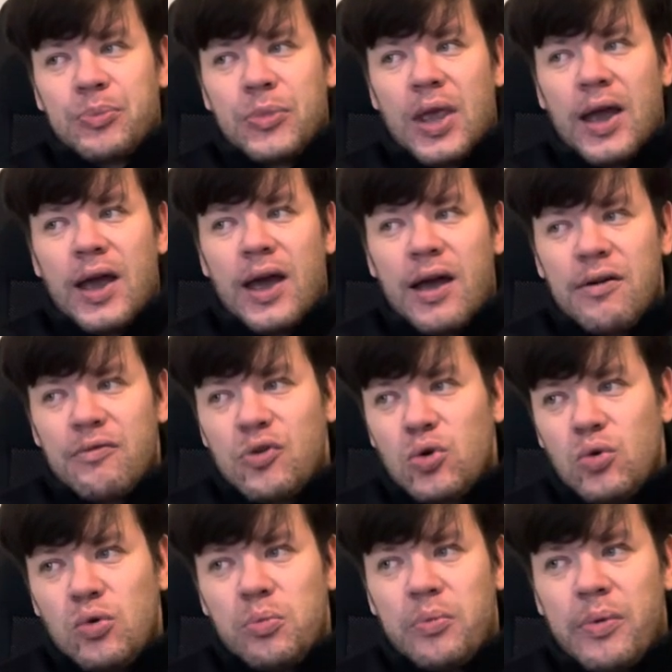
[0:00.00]
have
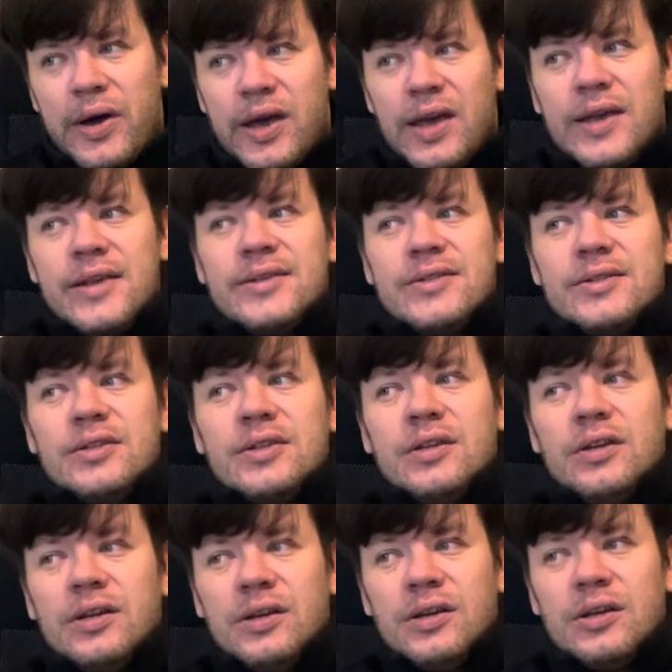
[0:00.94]
rule-based
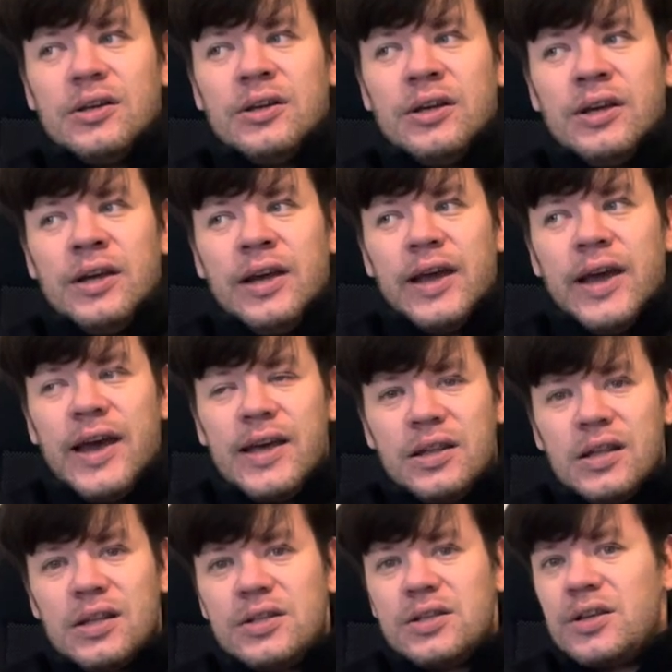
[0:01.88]

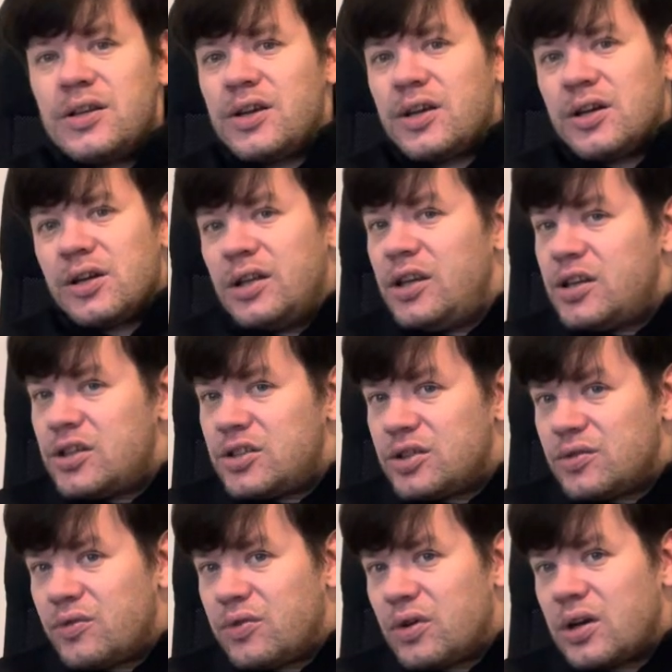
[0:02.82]
entity
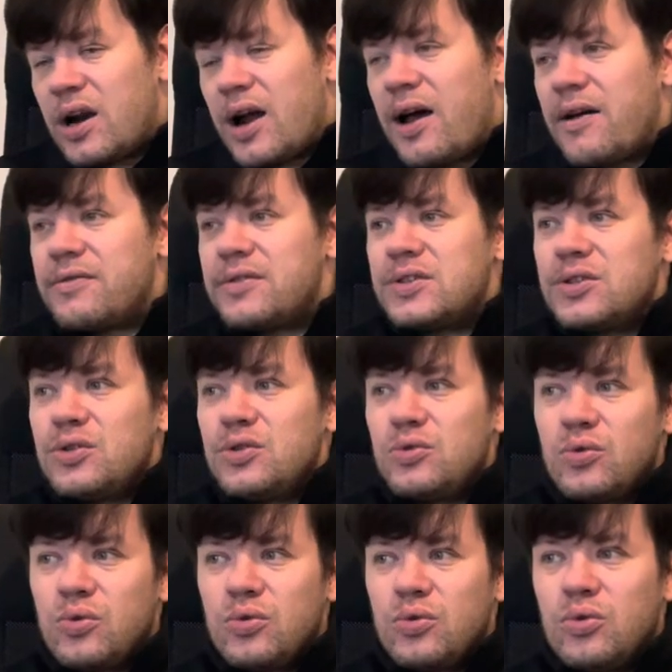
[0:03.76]
recognition for graphs.
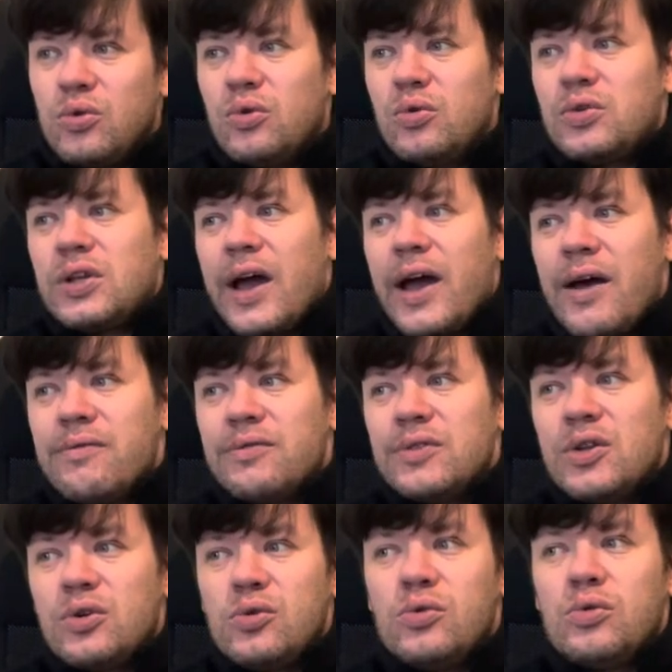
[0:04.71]
You could
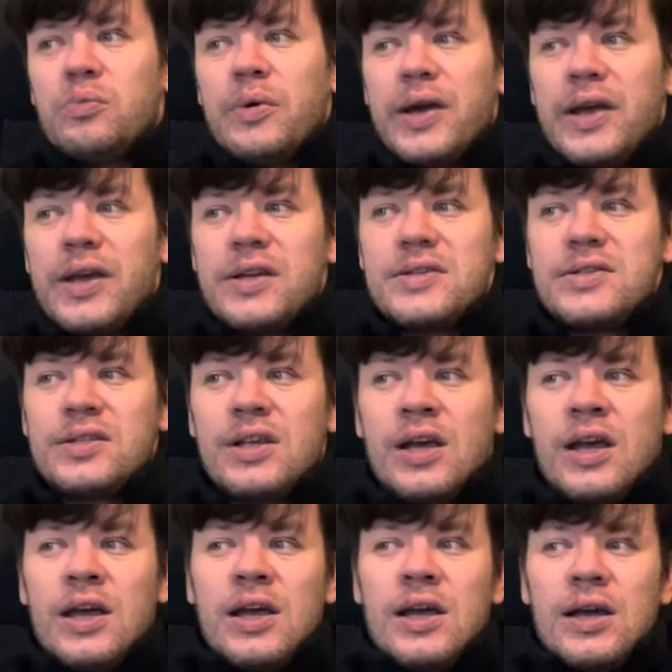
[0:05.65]
have the rule-based
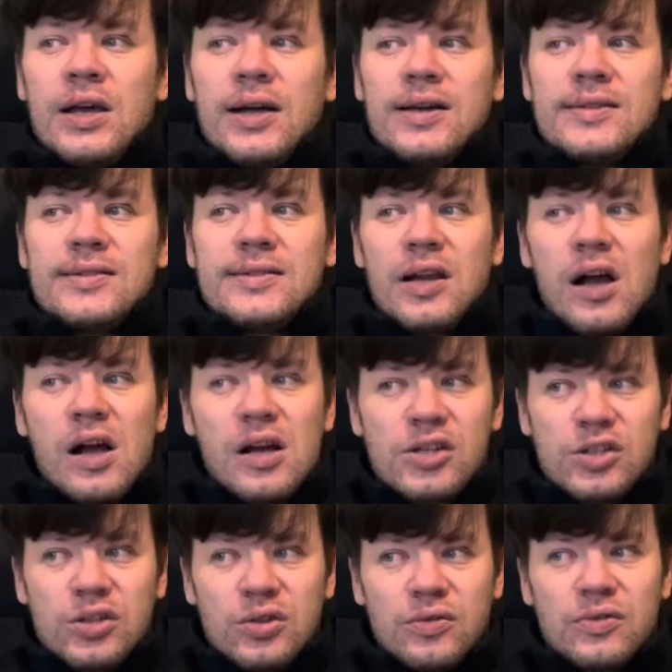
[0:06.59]

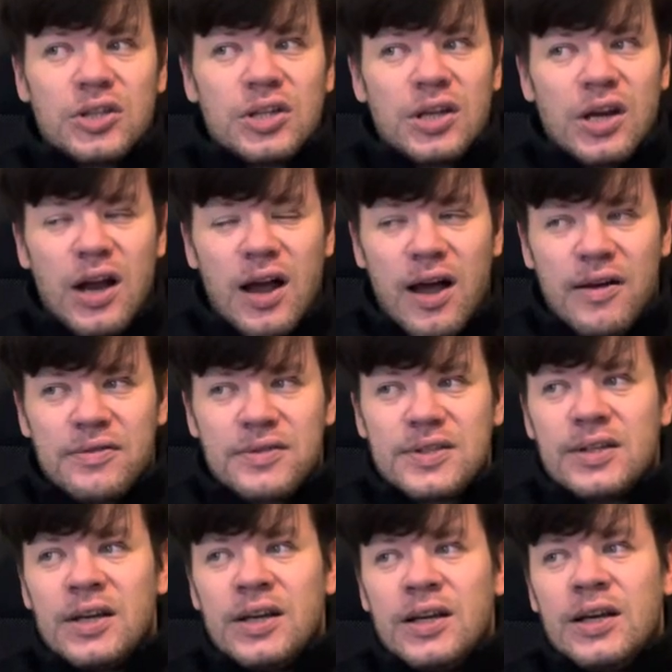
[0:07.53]
construction of the
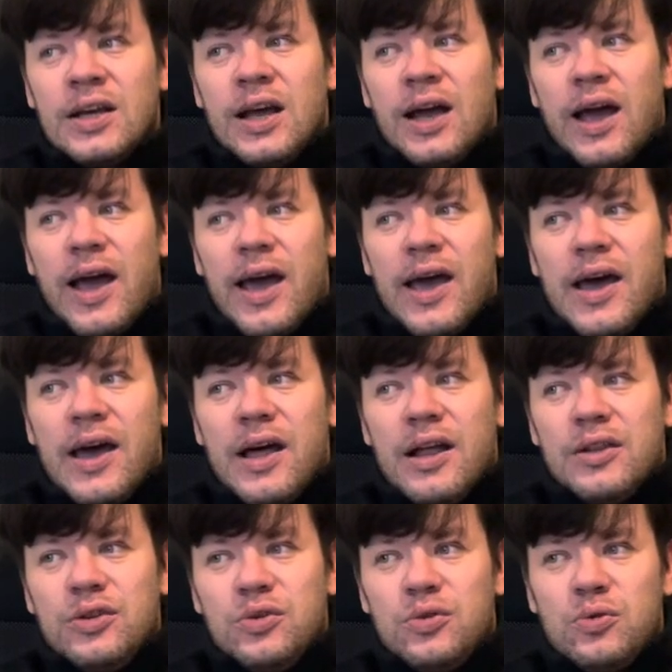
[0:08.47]
graphs,
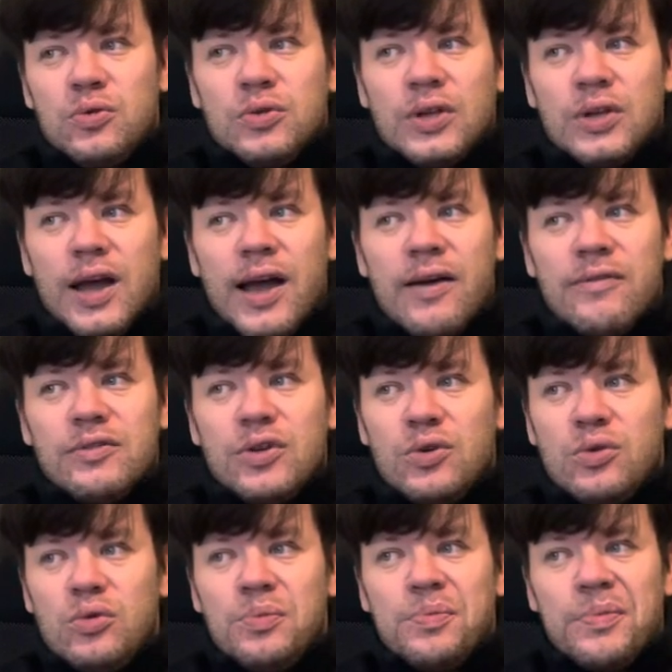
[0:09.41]
and you could have the
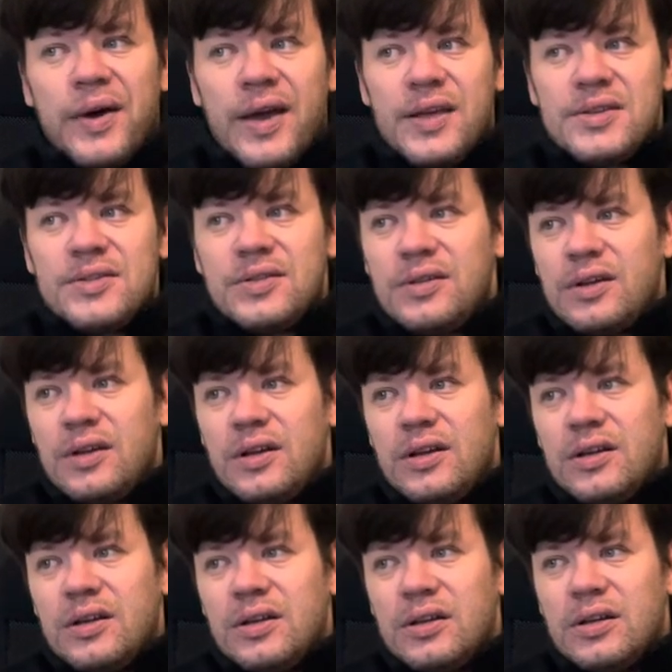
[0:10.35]
rule-based
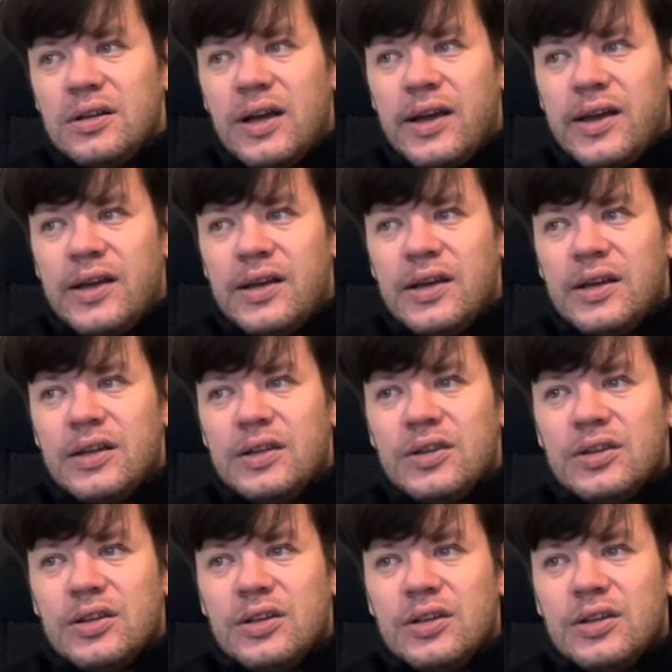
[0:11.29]
and